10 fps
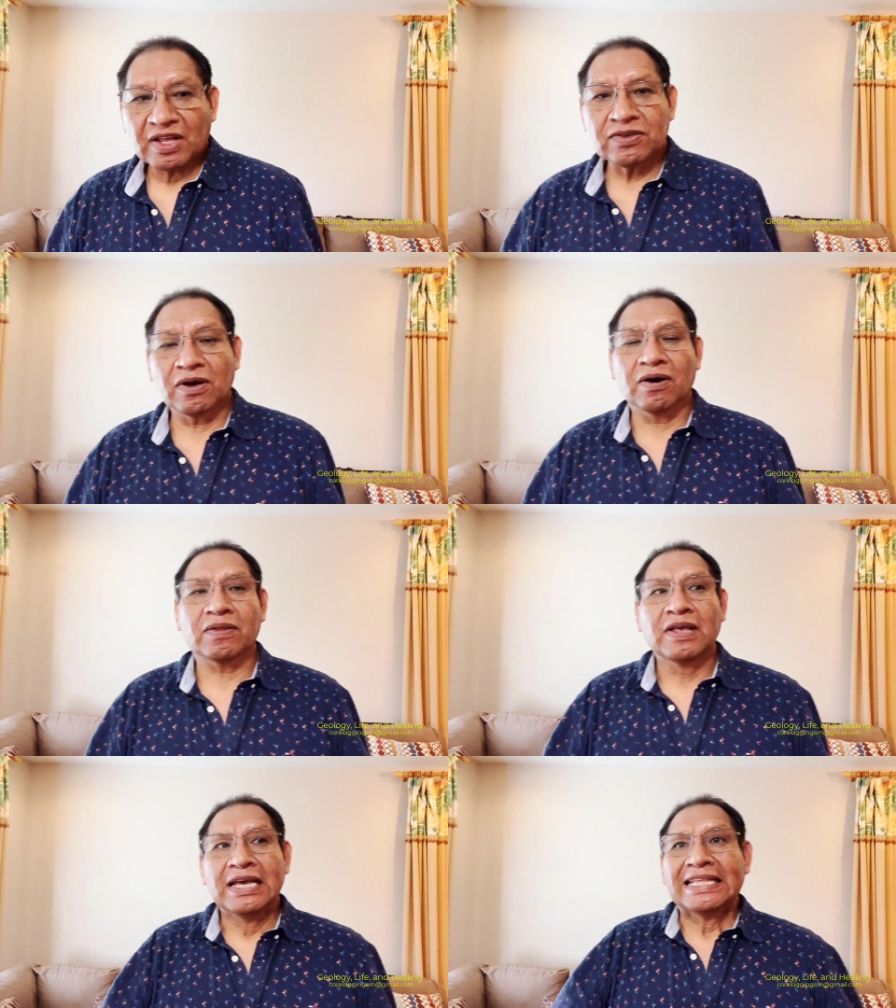
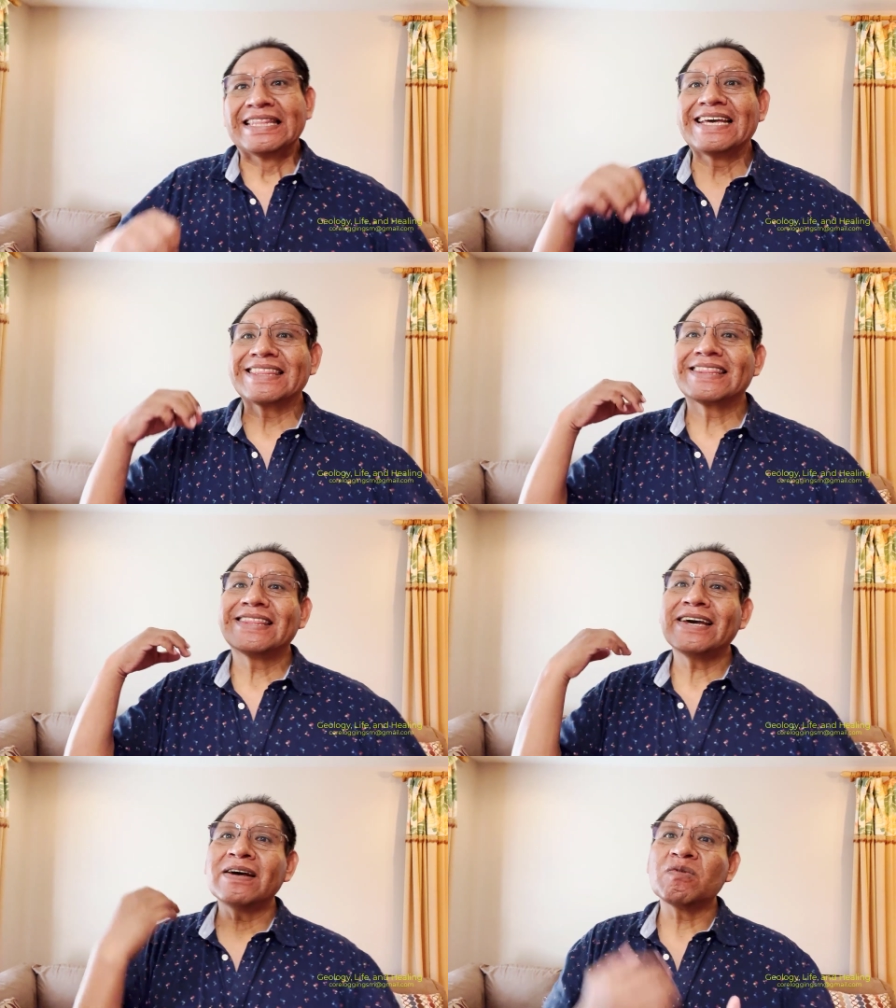So the
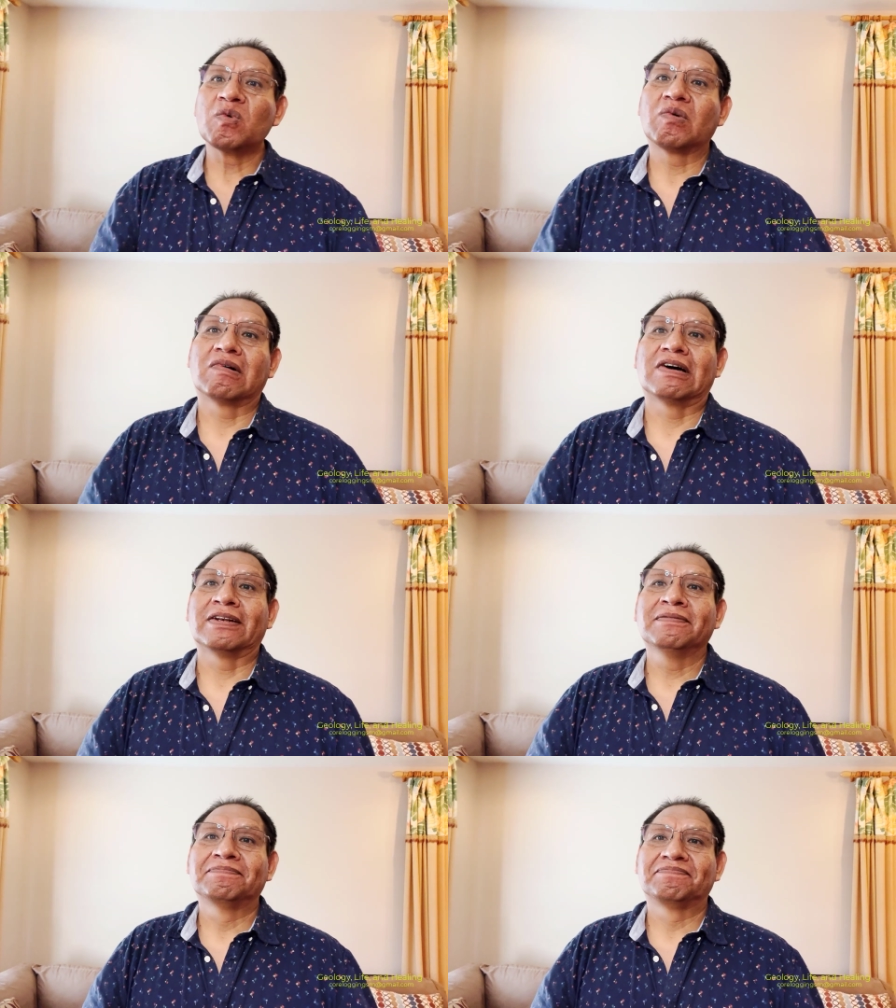third
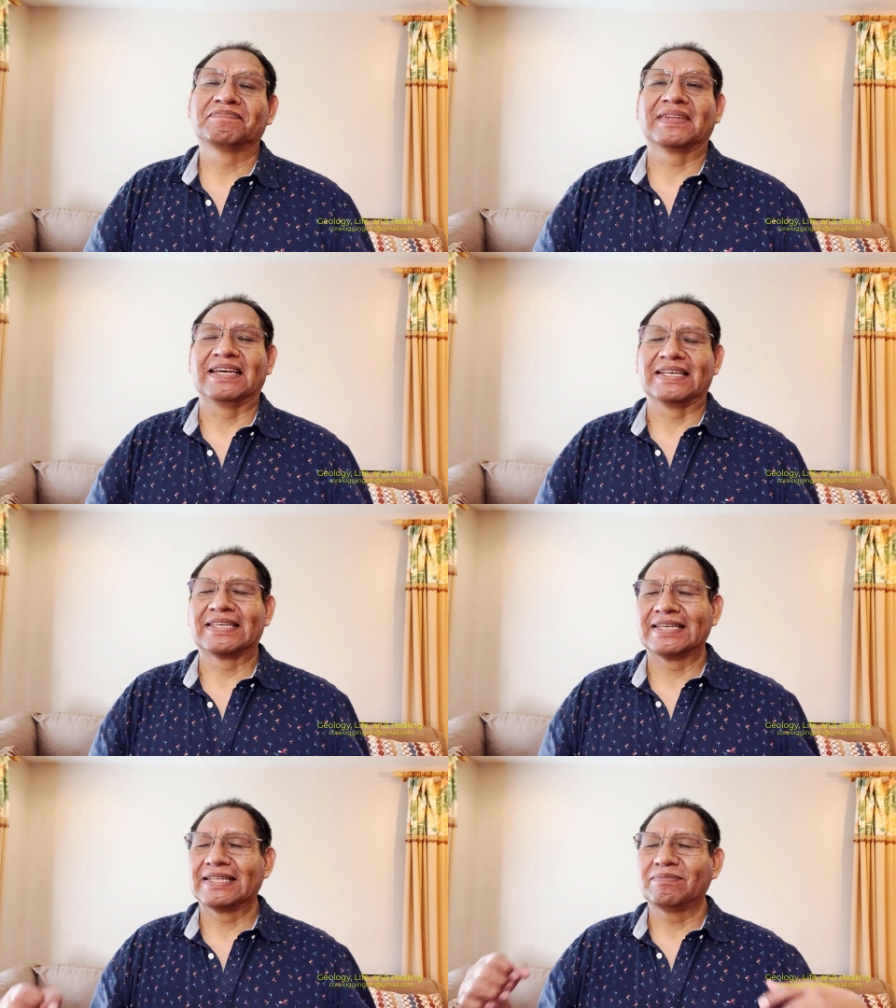one
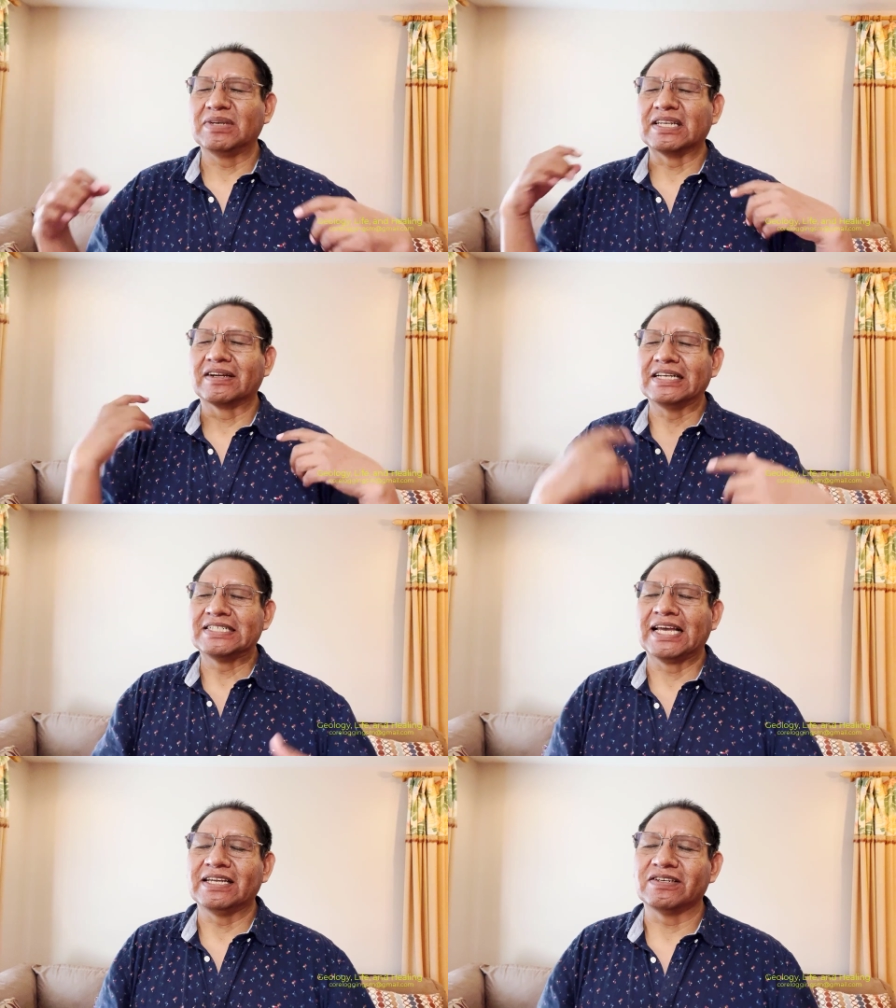is
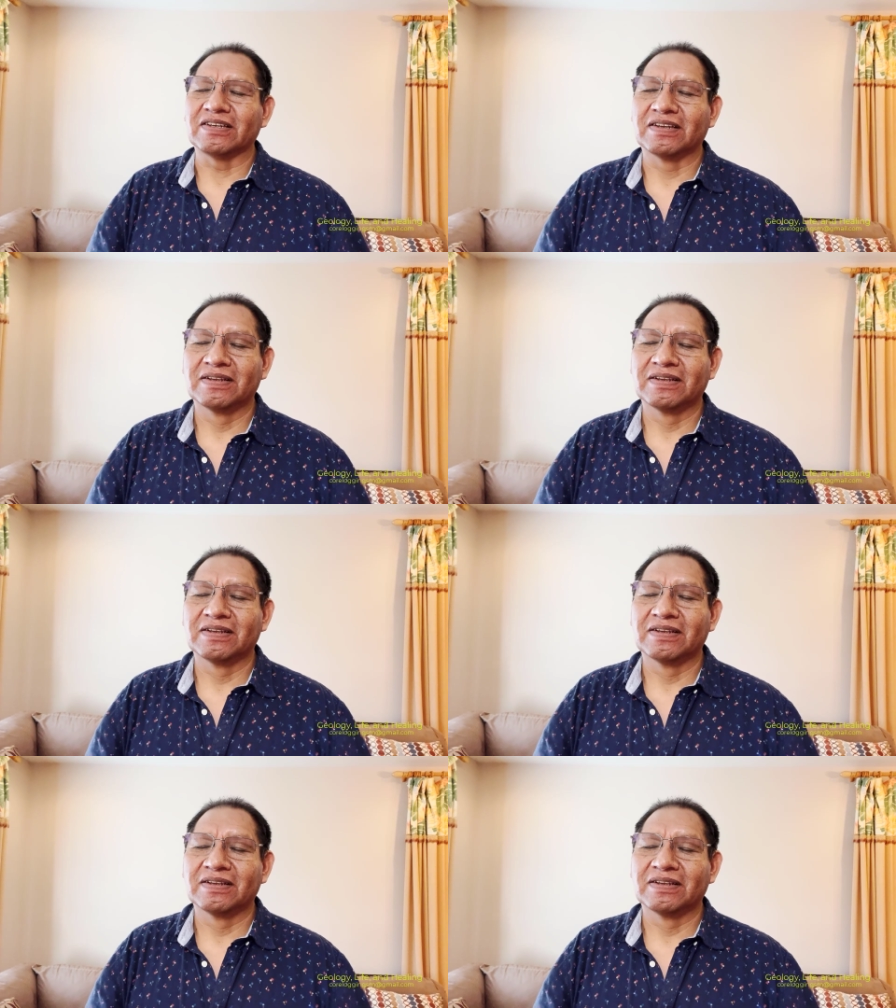mineralization.